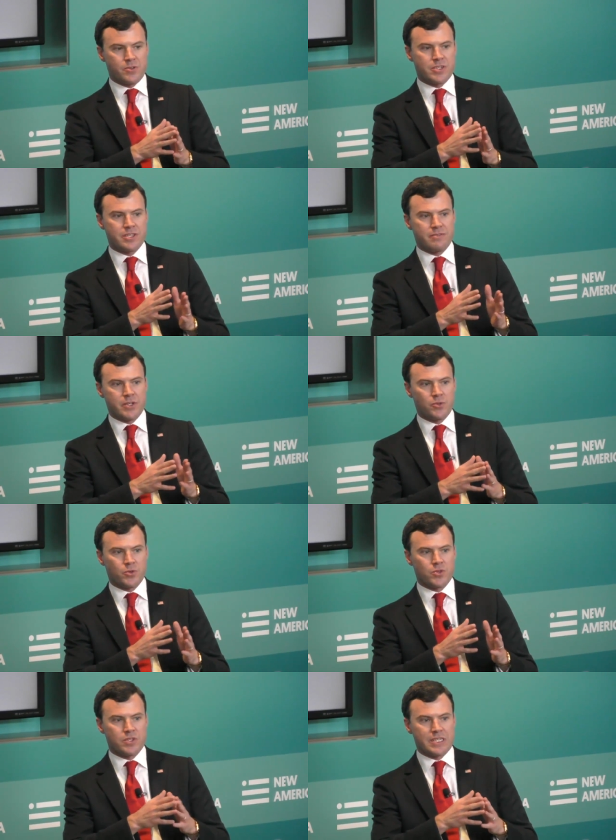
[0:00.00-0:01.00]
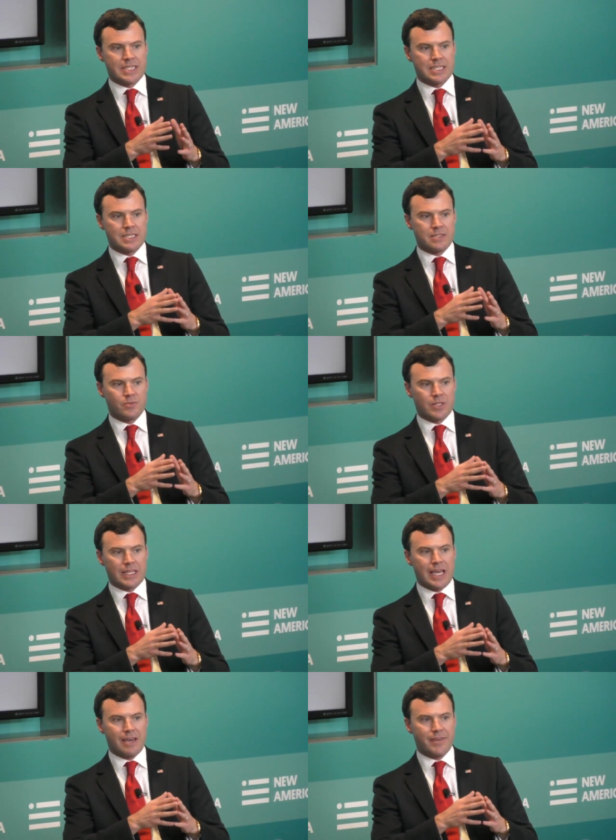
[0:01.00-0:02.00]
those individuals didn't
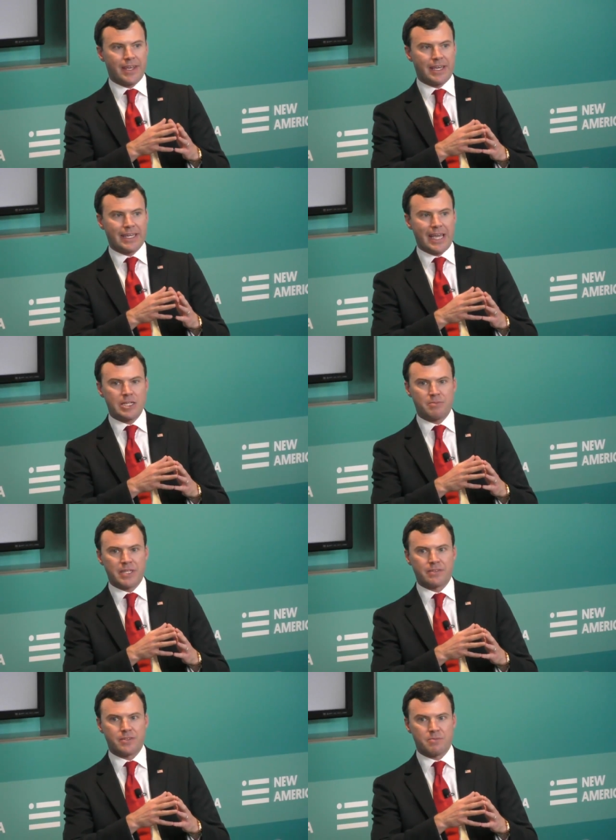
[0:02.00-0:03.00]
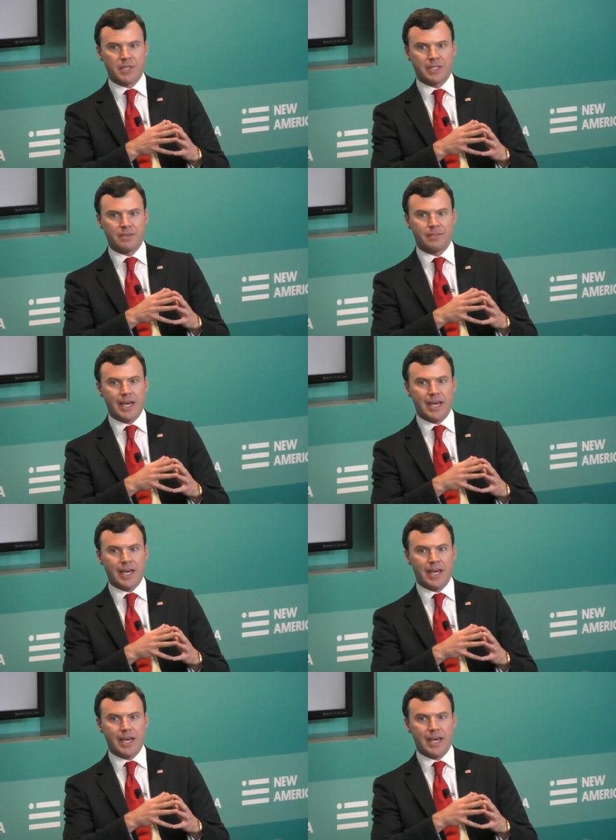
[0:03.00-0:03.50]
really have any engagement to speak of yeah.